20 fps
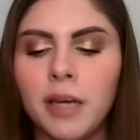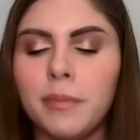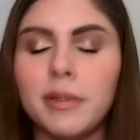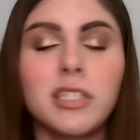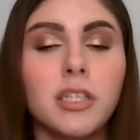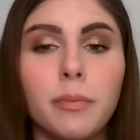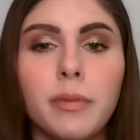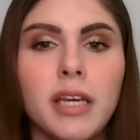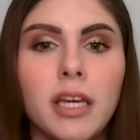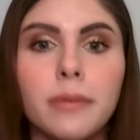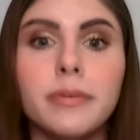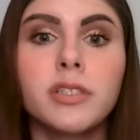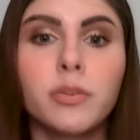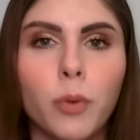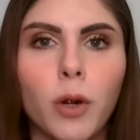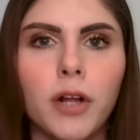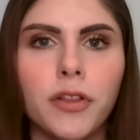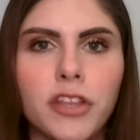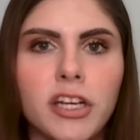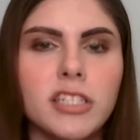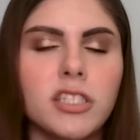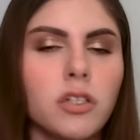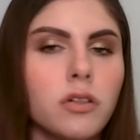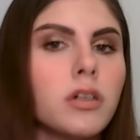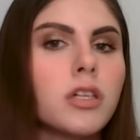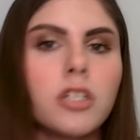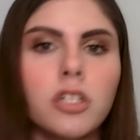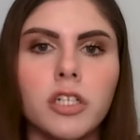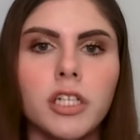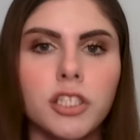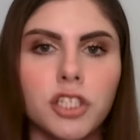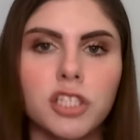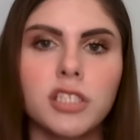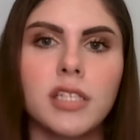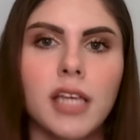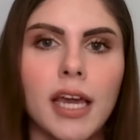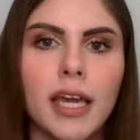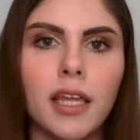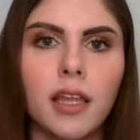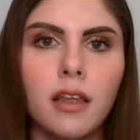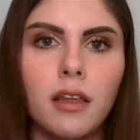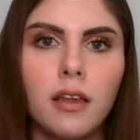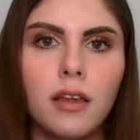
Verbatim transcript: but to me it was worth it to literally just like